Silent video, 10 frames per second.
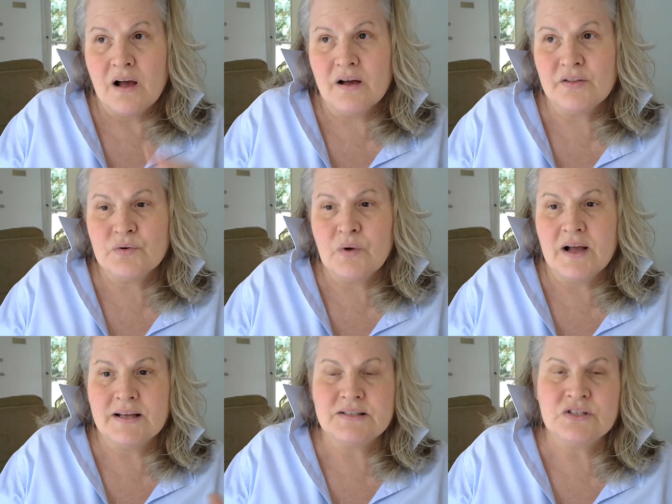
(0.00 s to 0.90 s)

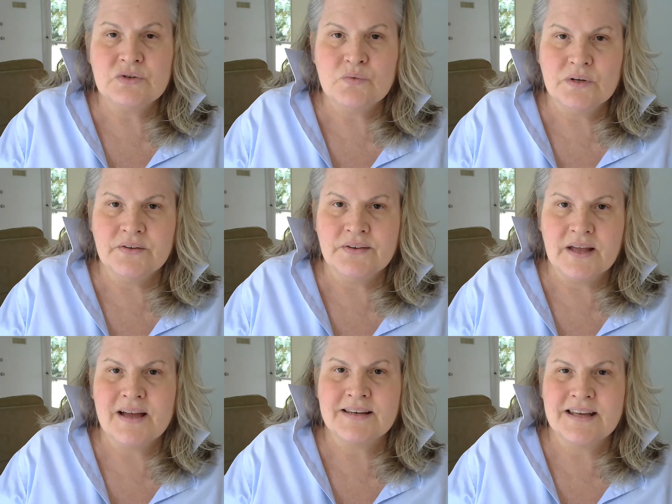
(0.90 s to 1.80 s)
Otherwise, you will
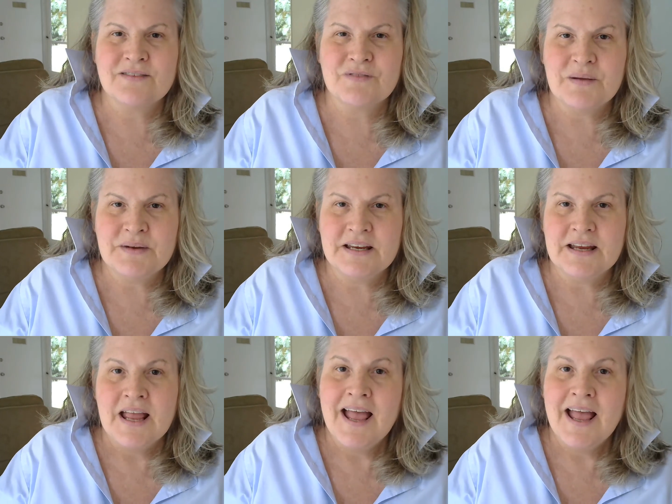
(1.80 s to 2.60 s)
not get remedy.